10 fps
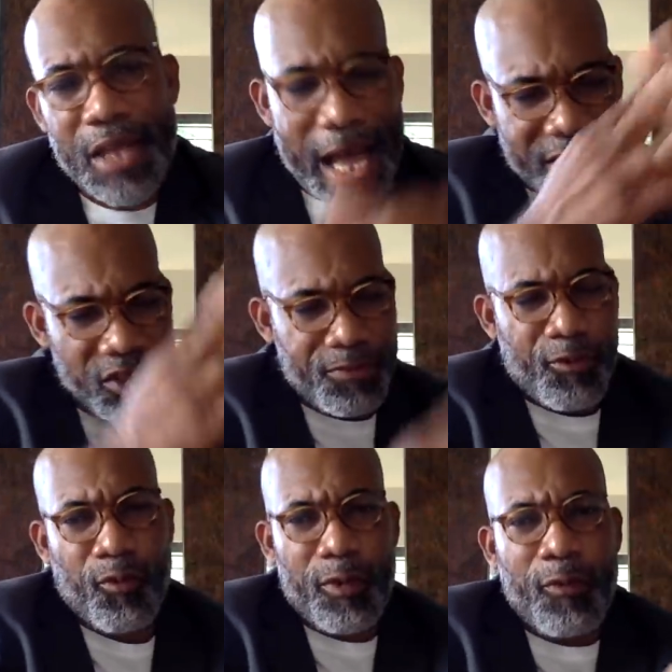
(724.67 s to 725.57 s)

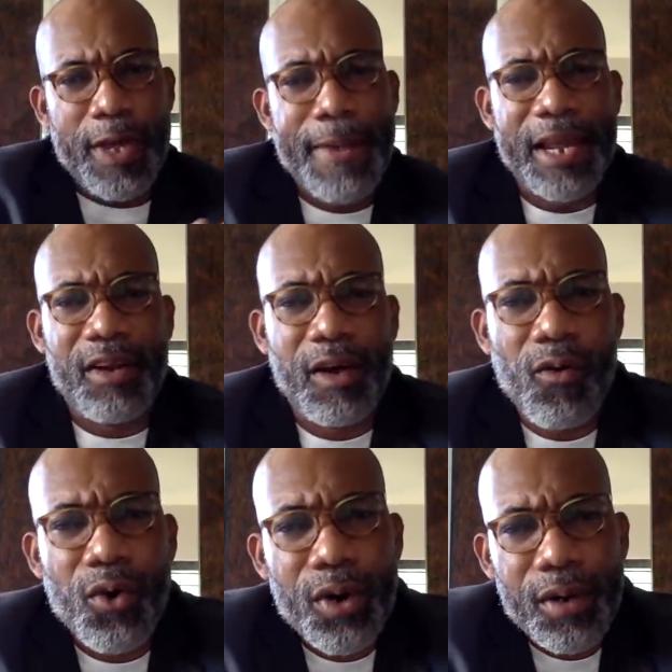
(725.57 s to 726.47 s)
and women on the
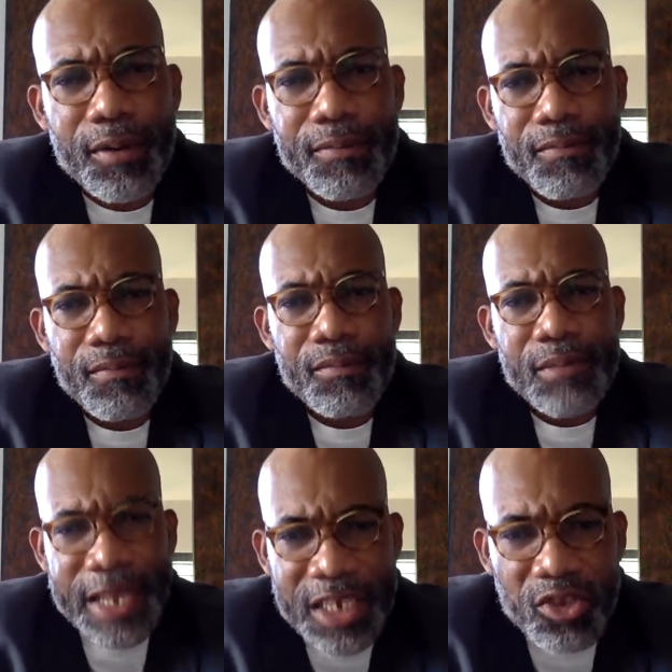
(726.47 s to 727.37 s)
whole.
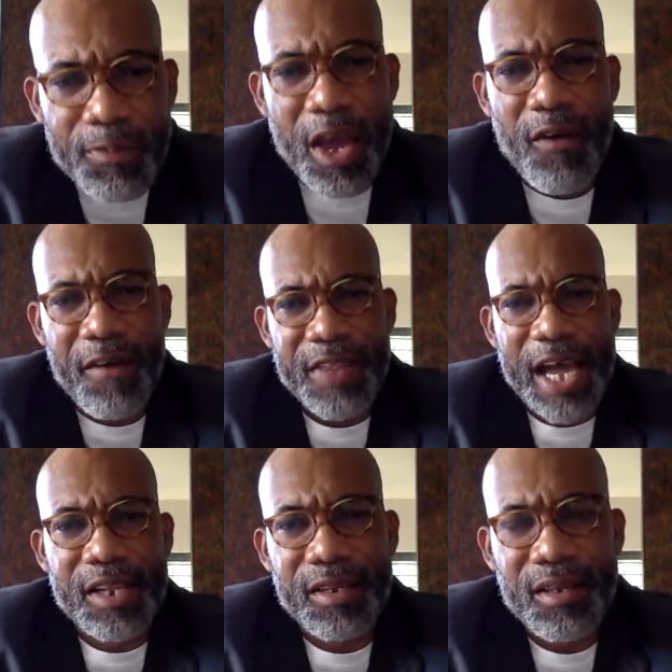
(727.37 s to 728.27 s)
They need to be aware of
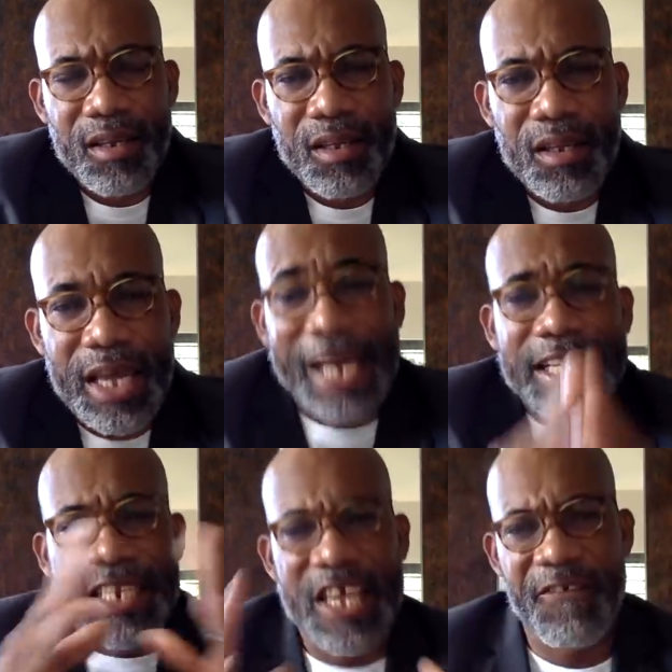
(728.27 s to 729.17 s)
that. And
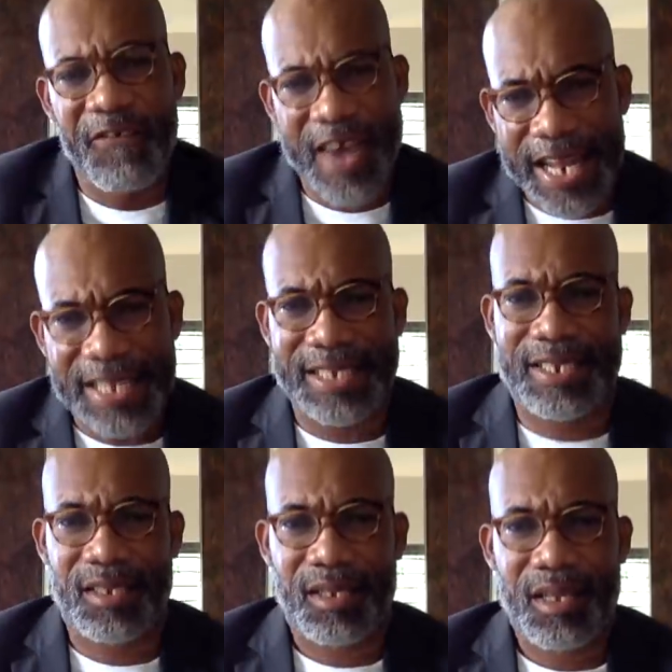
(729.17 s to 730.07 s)
in the
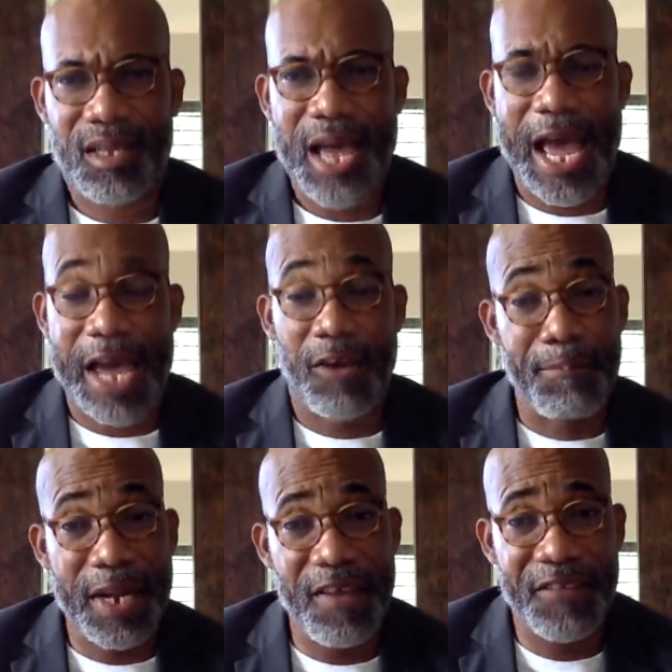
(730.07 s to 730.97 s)
event, I
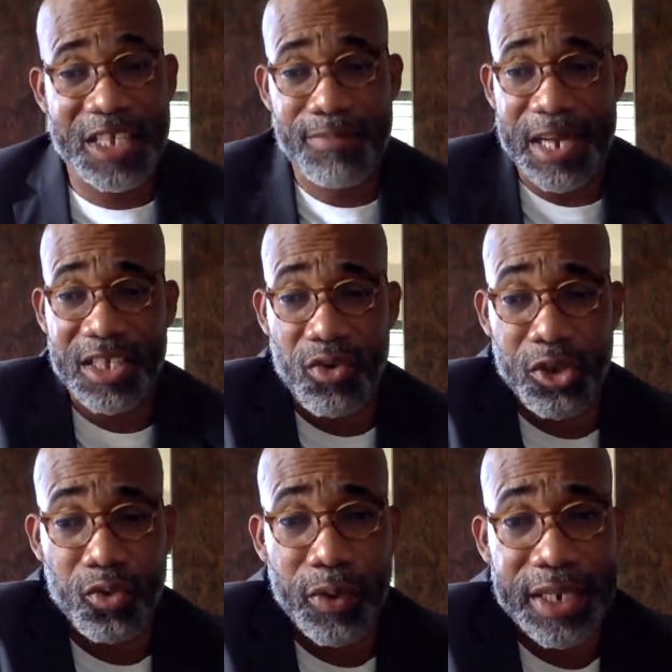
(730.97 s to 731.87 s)
don't believe this man is
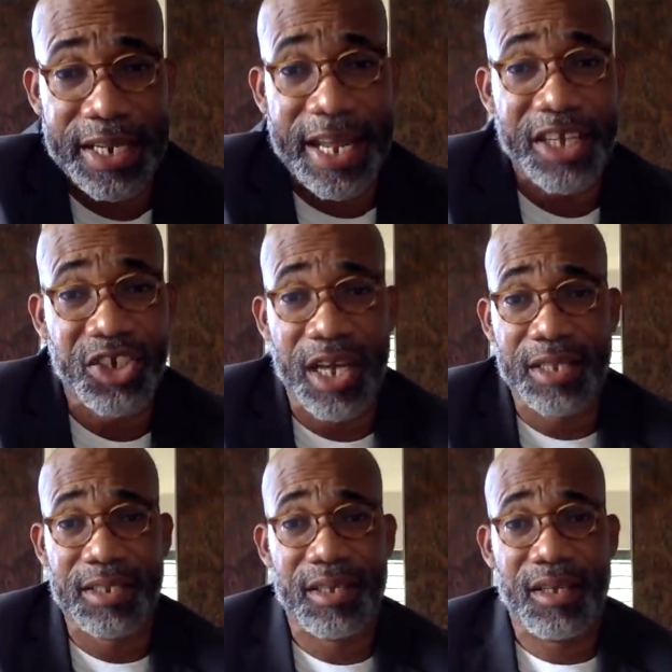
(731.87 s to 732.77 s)
going to win the
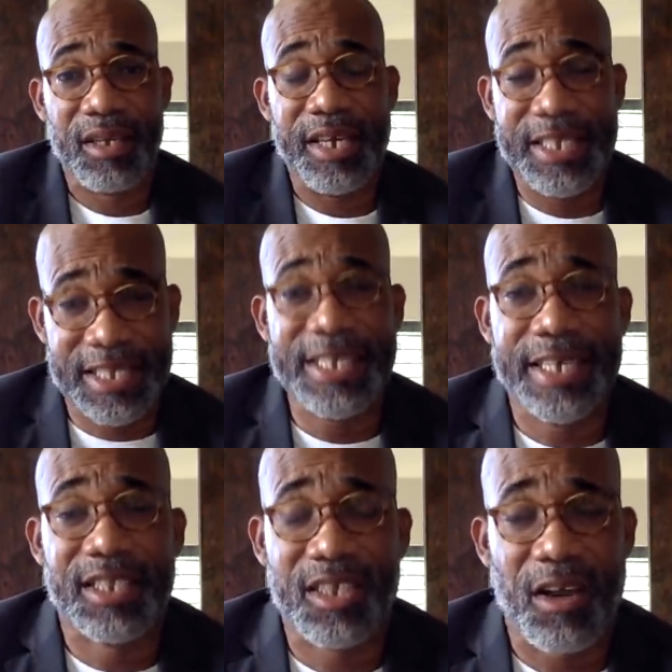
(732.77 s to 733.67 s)
elections. His
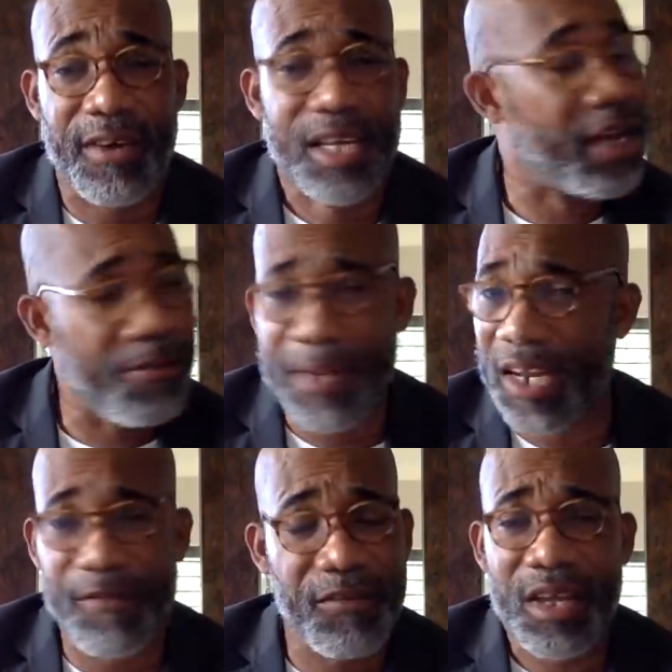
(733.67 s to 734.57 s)
seat, sorry, I don't
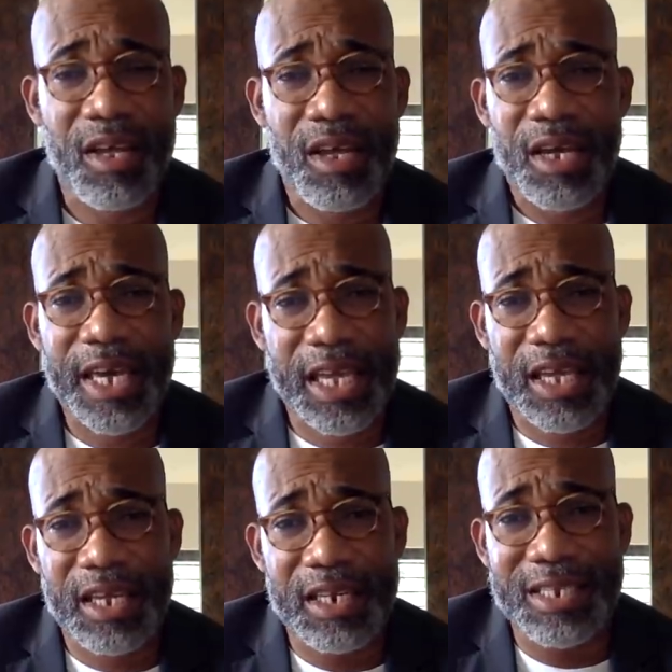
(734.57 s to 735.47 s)
believe
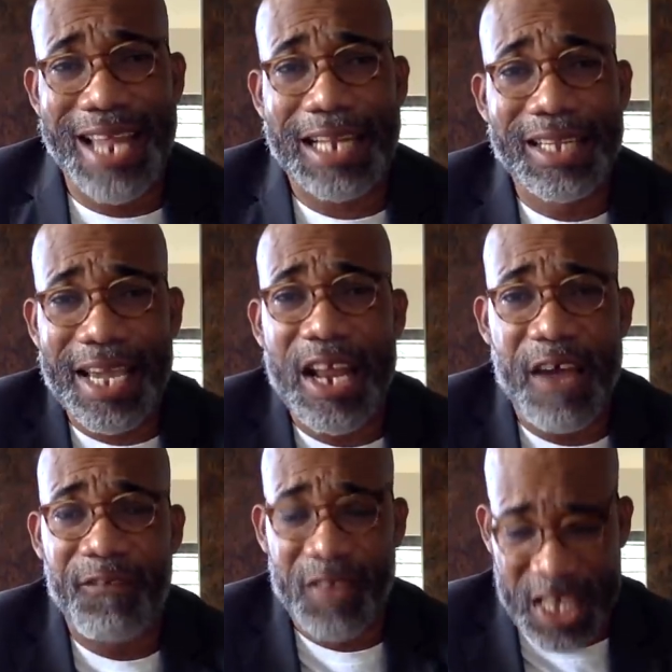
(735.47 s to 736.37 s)
that
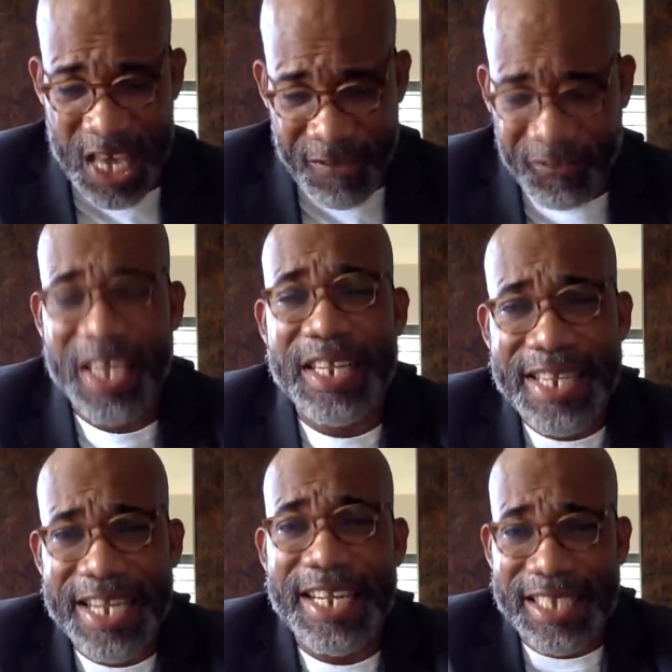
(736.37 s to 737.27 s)
Kenneth, if
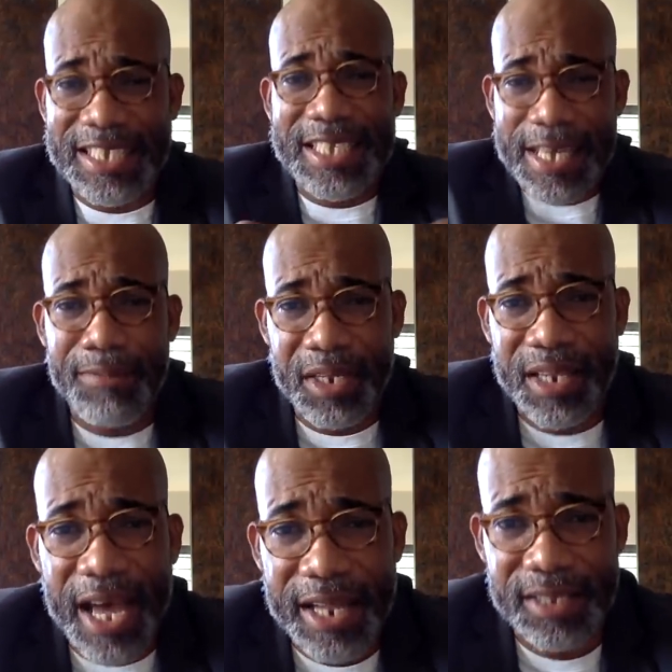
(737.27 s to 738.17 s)
indeed it is him in
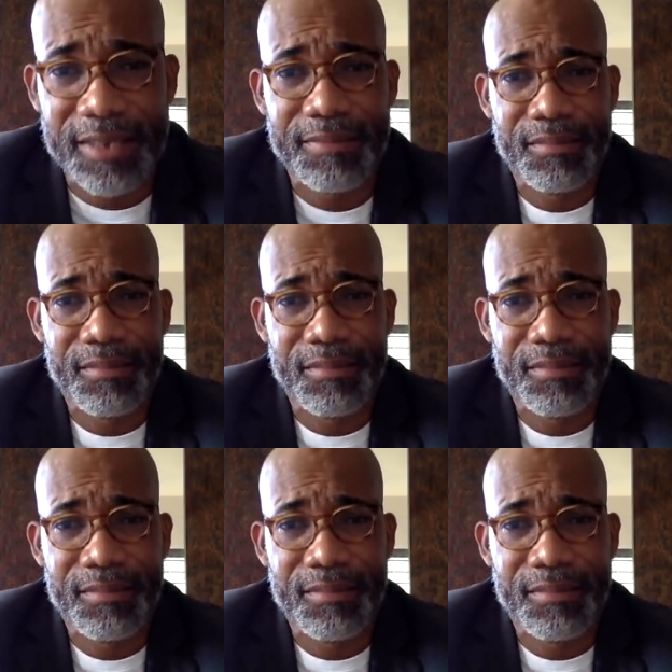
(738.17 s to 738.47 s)
that,